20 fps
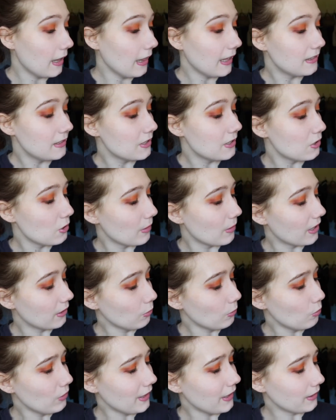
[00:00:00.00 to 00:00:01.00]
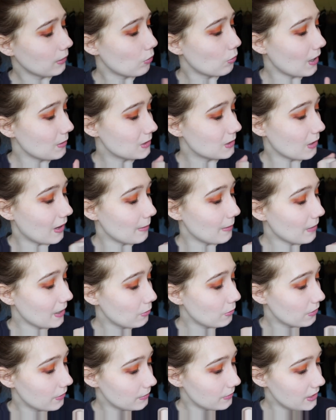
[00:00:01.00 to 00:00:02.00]
I like these two, but I don't really like the brown, so I
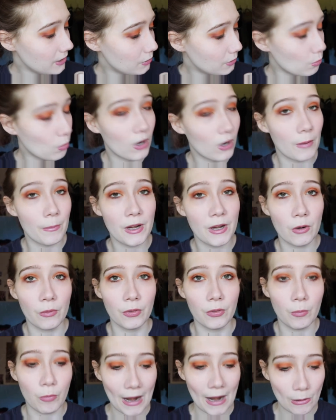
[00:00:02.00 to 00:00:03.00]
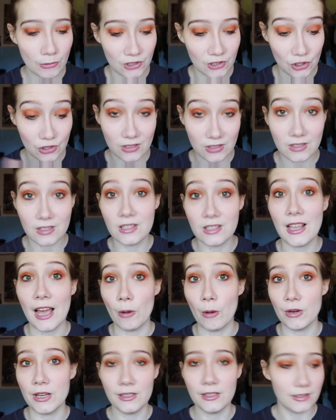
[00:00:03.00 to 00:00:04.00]
might need to work a bit on the brown, just to see
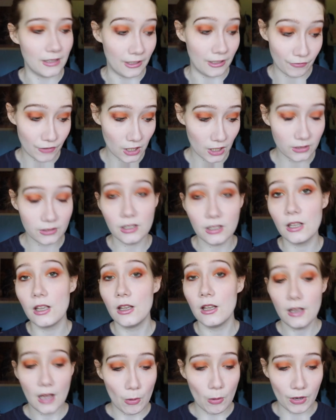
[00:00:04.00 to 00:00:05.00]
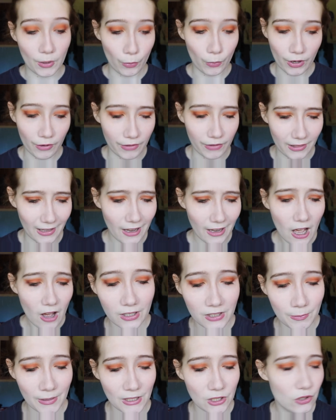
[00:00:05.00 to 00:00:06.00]
how it is, and if not, I'll get rid of it. Like,
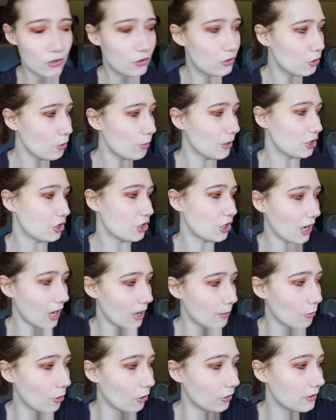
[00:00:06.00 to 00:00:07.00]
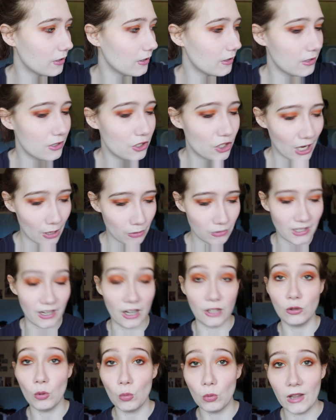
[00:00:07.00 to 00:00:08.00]
I spend too much time on shadows that
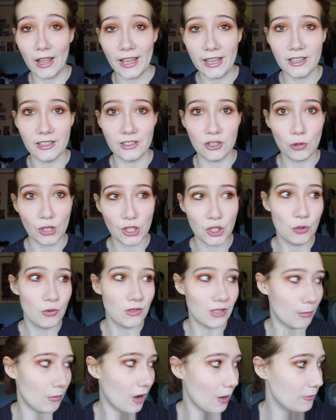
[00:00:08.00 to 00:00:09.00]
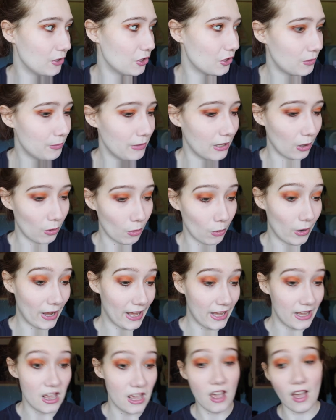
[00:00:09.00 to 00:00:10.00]
I don't like, and trying to use them up, and just be like, oh,
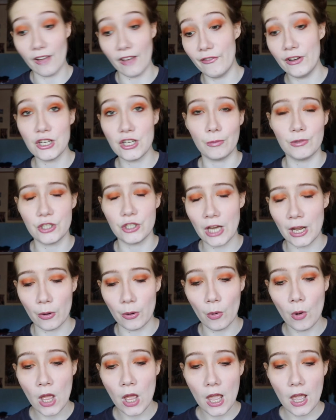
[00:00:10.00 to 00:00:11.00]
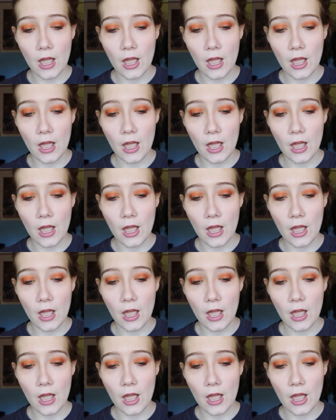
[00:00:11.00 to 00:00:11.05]
hey, I finished up a shadow.